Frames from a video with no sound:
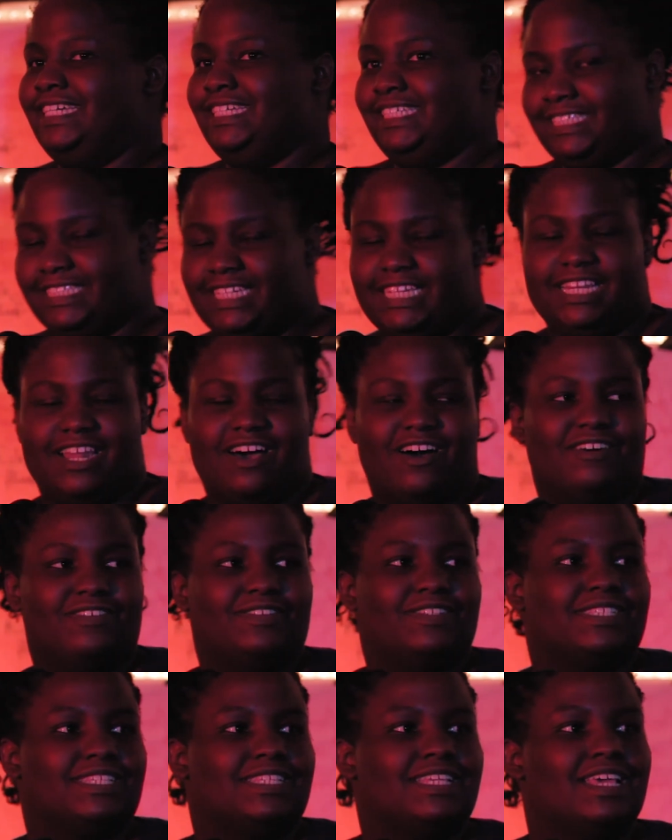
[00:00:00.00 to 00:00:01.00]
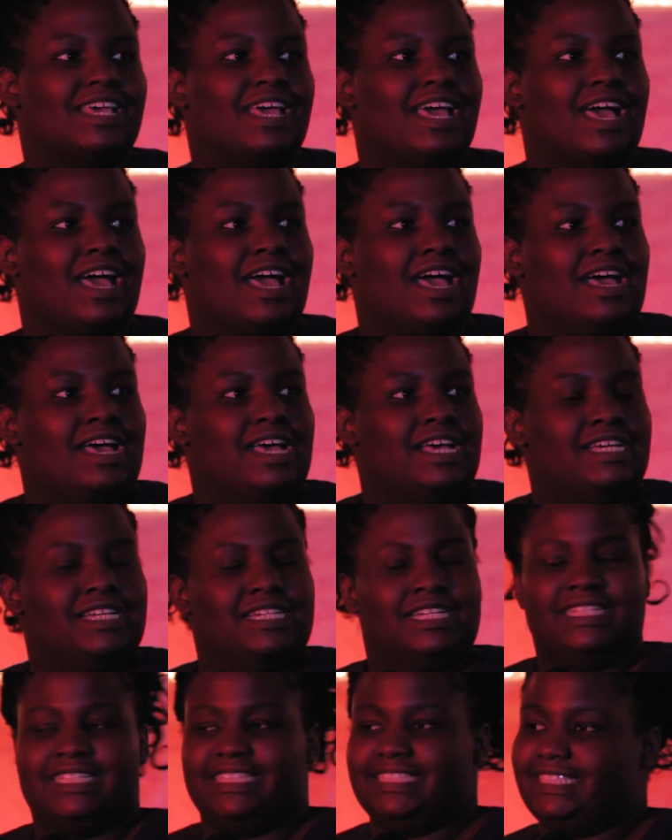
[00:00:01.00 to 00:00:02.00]
She laughs
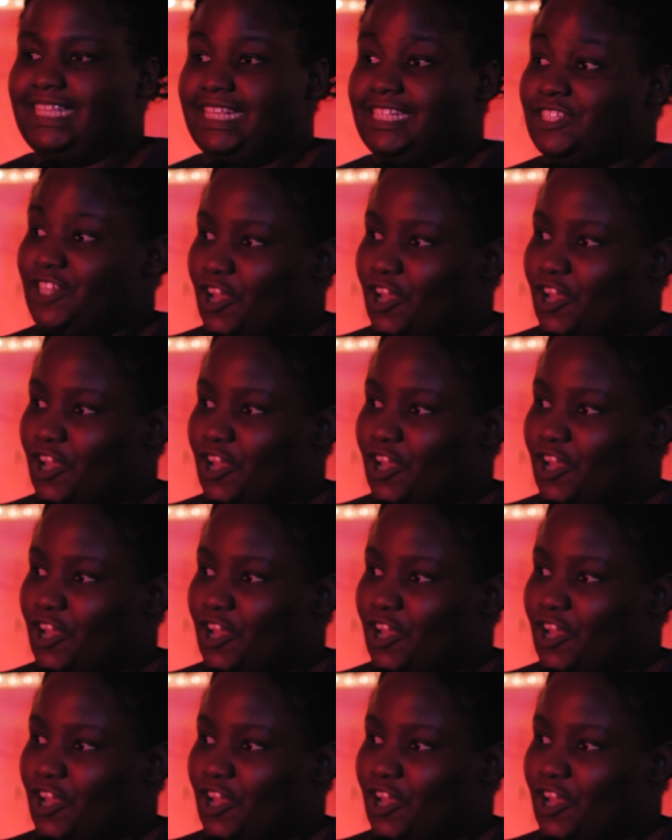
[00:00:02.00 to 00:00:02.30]
and says,